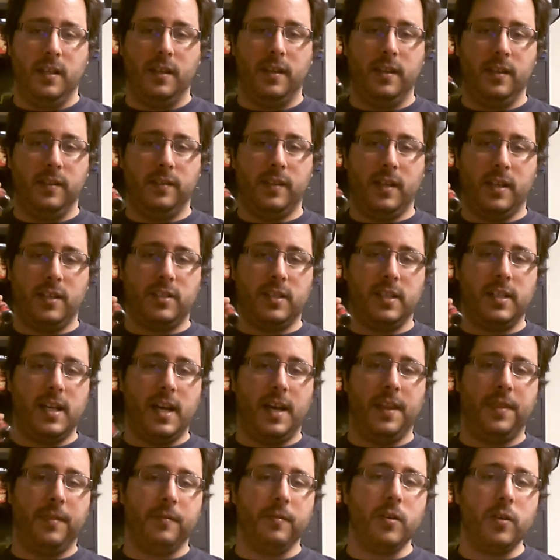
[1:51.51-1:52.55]
This actually
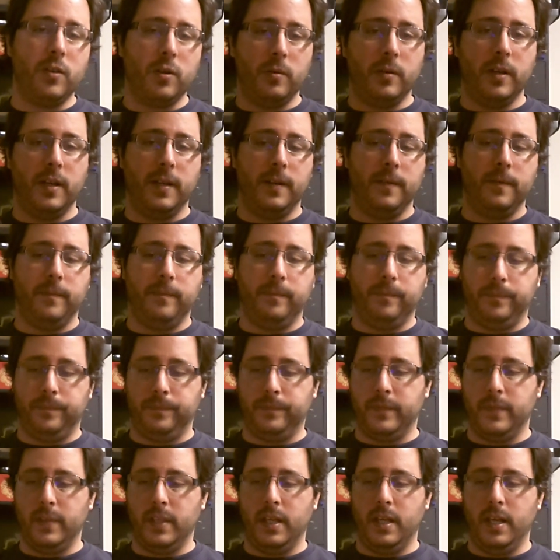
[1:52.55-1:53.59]
got through to it.
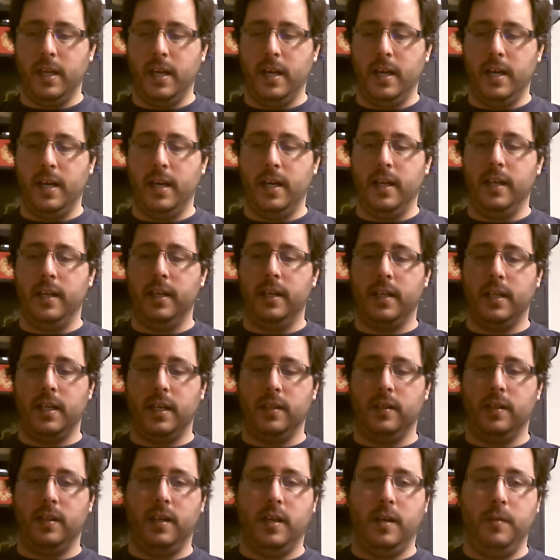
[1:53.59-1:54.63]
And
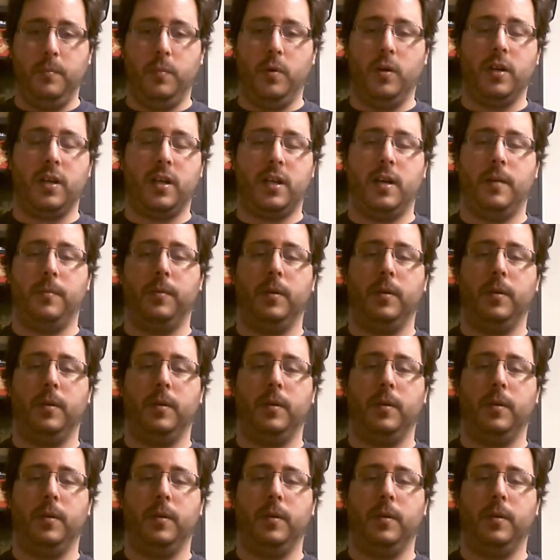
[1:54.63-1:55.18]
I bought a